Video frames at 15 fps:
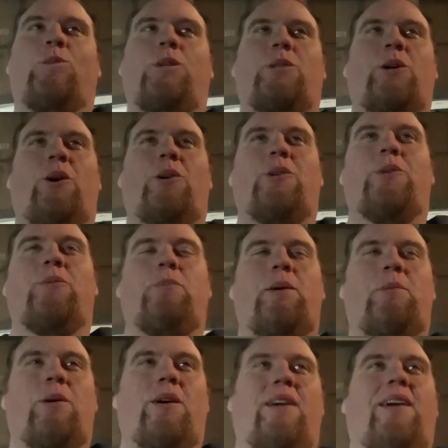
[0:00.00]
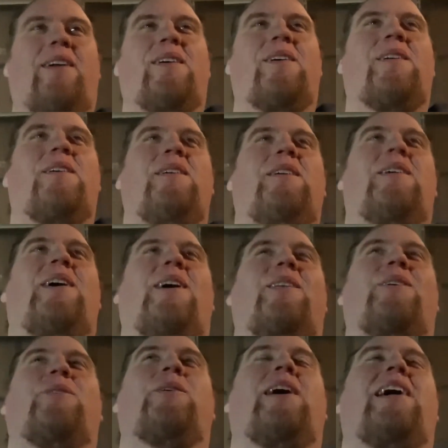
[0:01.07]
it's hard to remember all
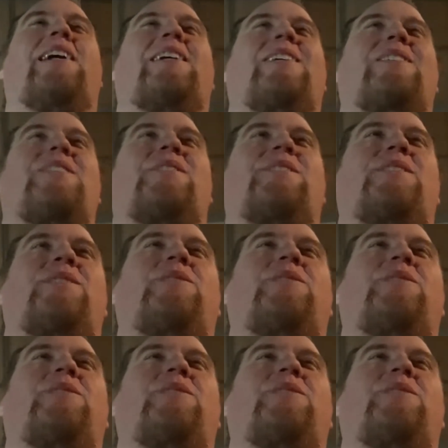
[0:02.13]
that we had because there's so